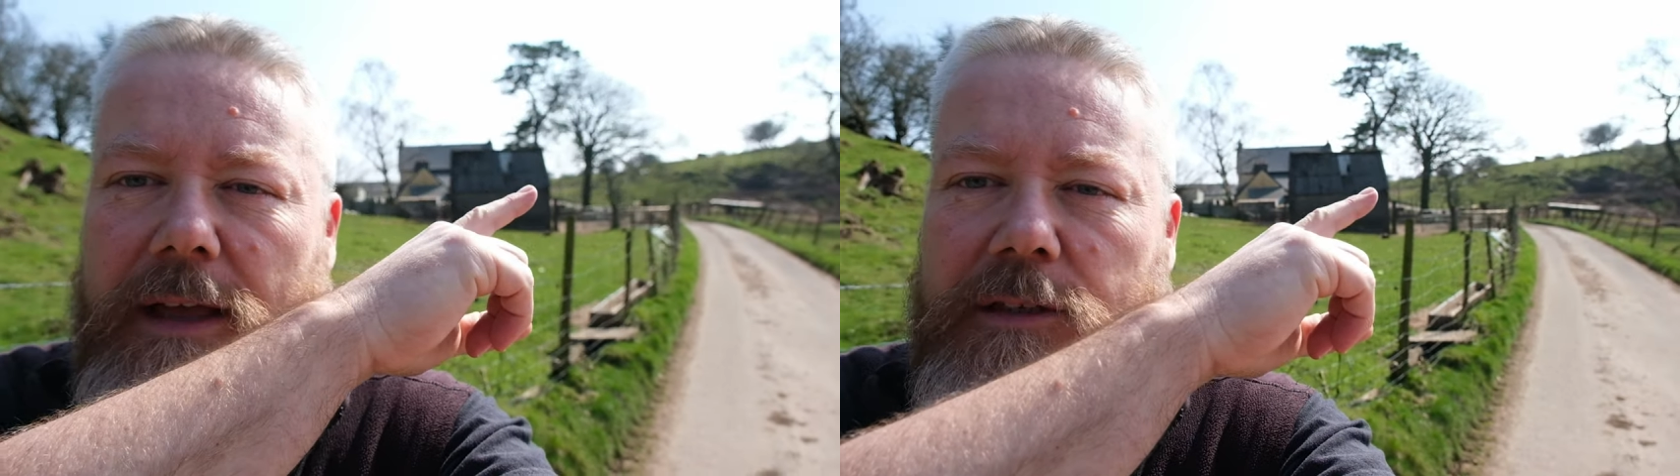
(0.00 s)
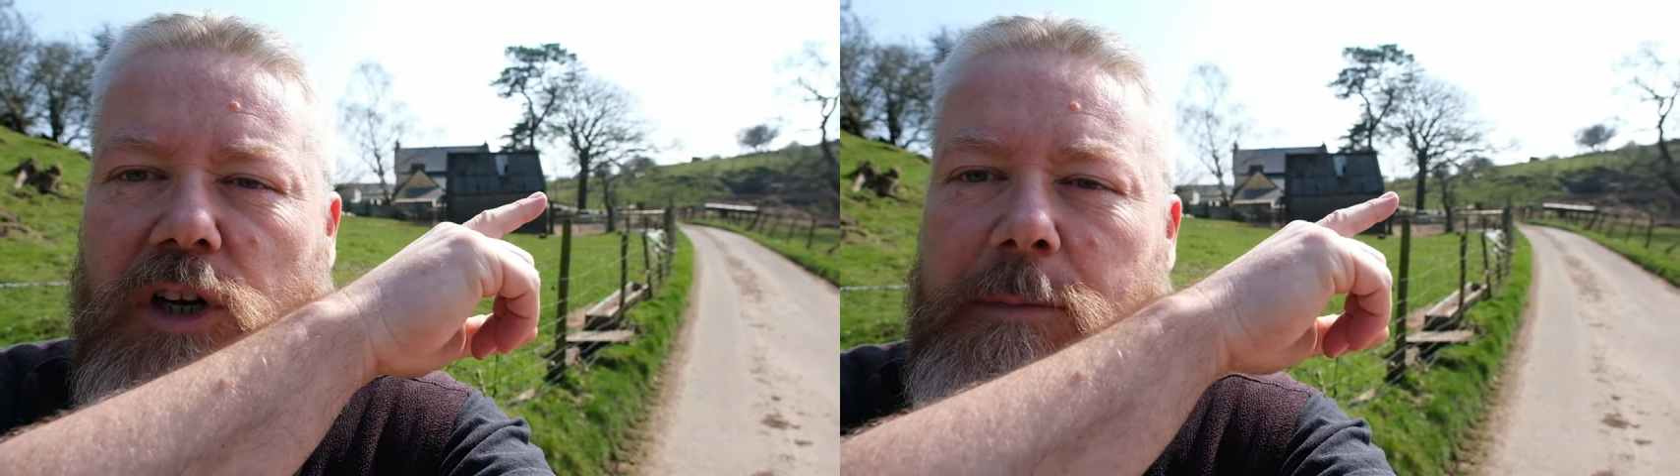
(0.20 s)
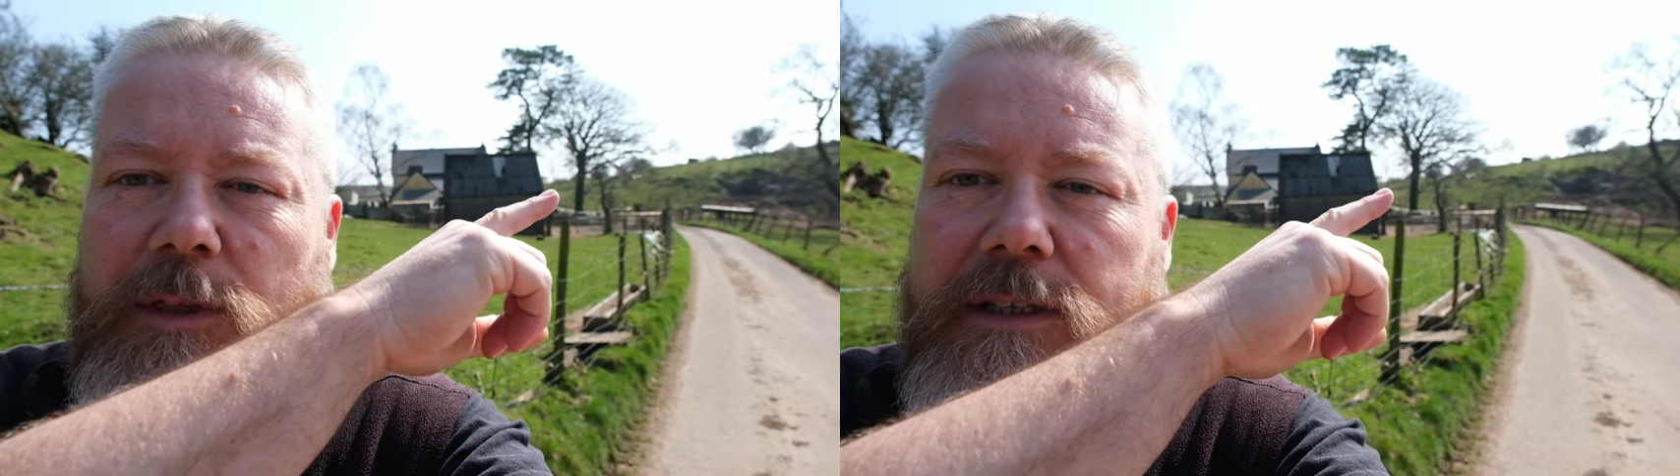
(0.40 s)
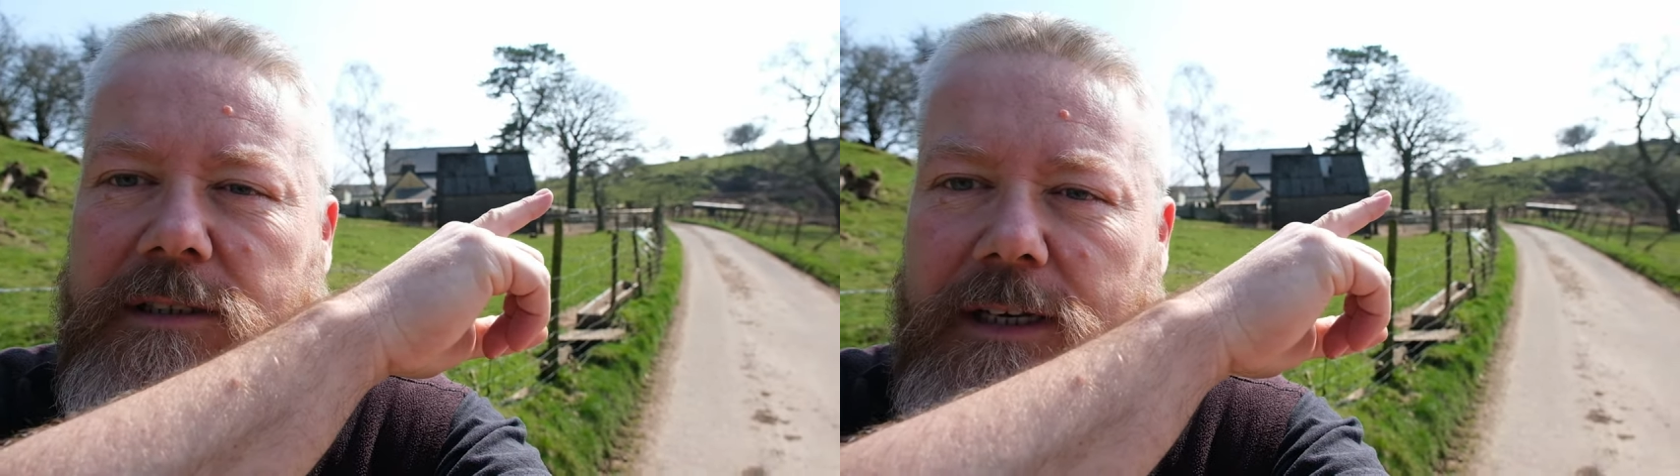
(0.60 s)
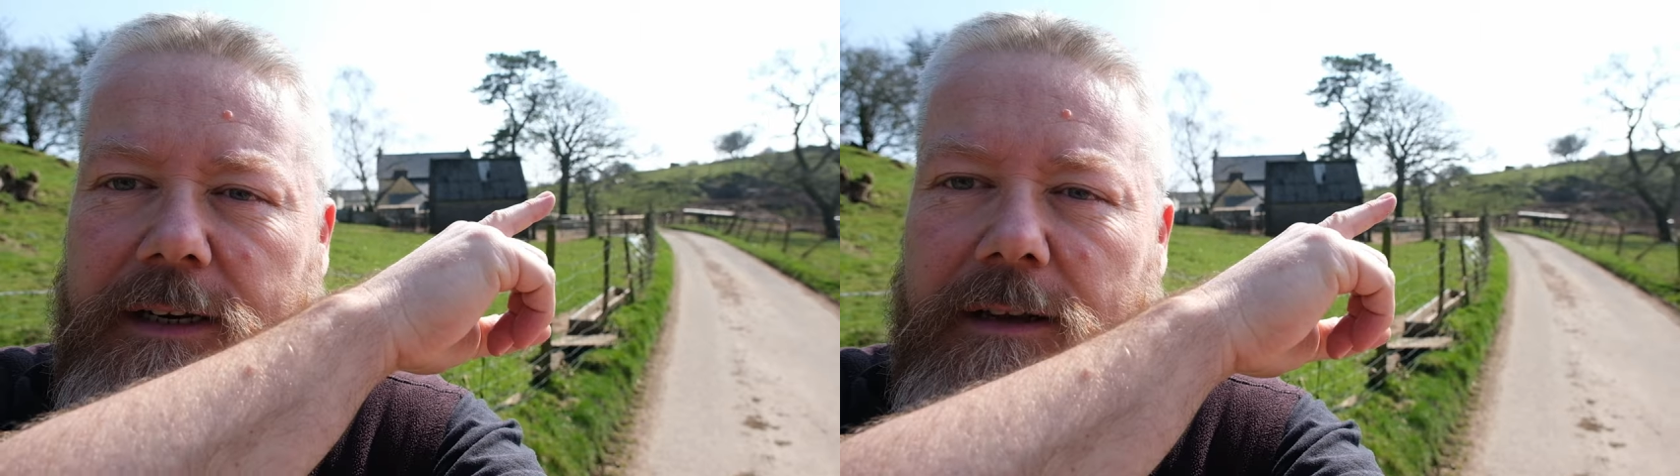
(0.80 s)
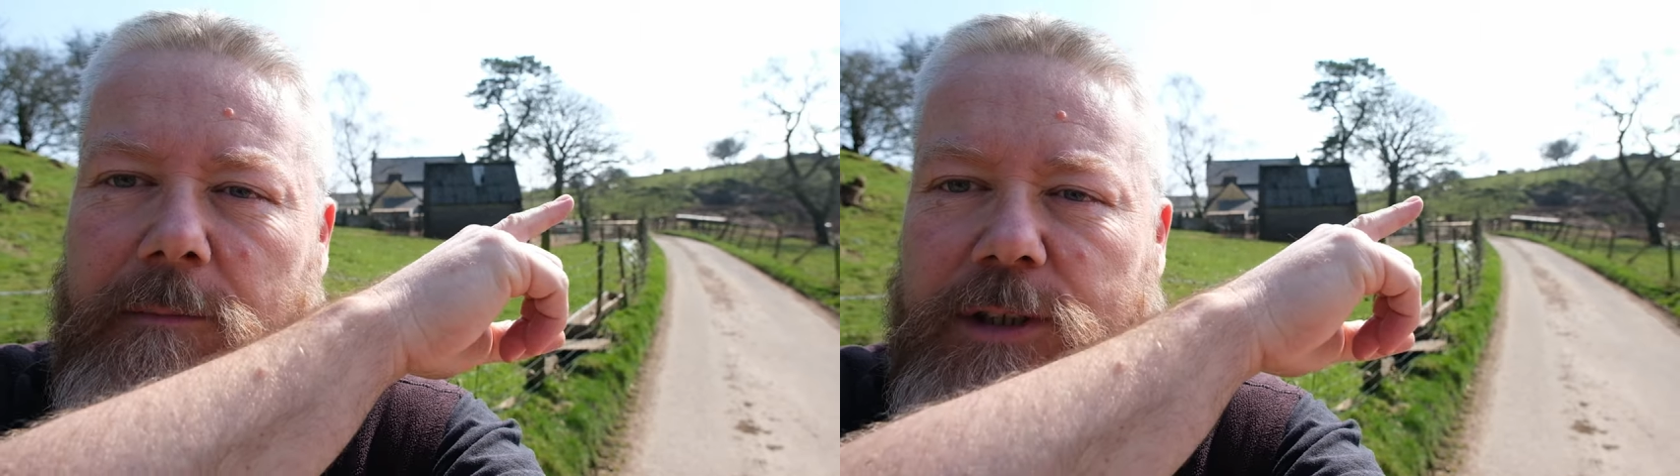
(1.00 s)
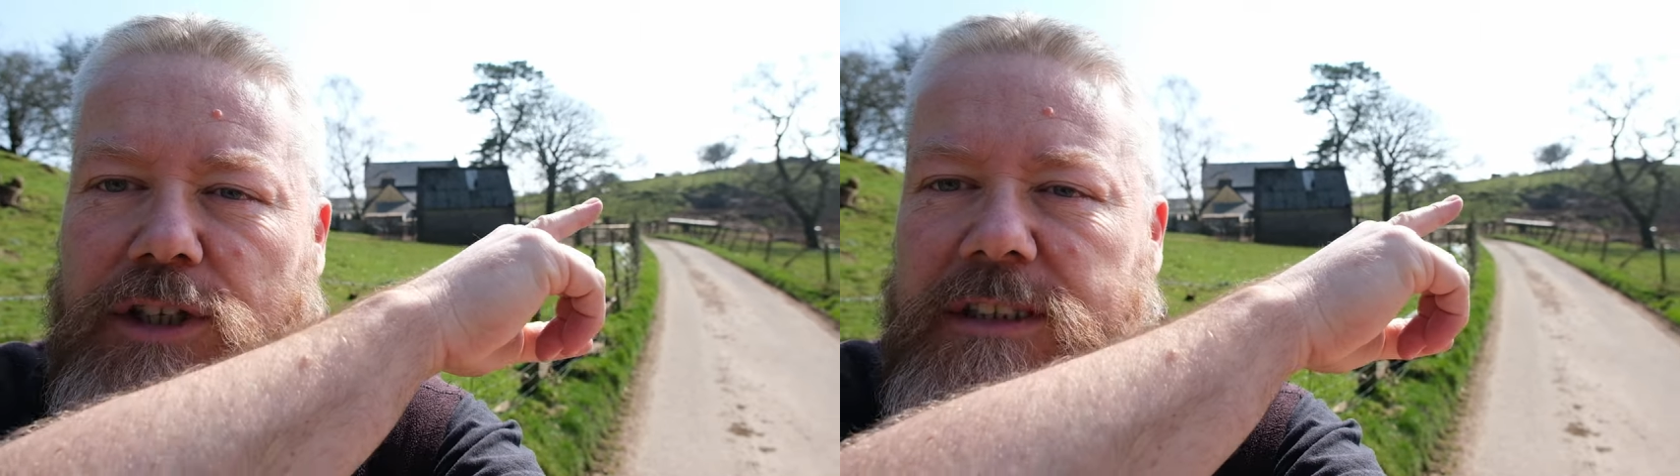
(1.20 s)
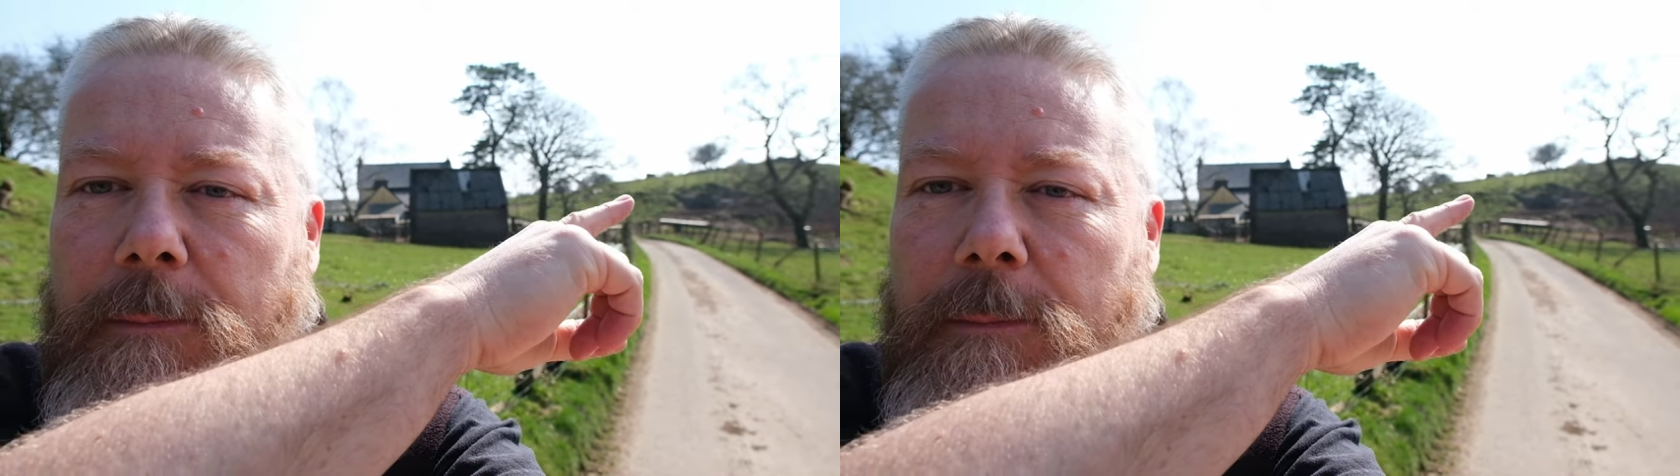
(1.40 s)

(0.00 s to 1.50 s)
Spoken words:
sorry about the sun, but just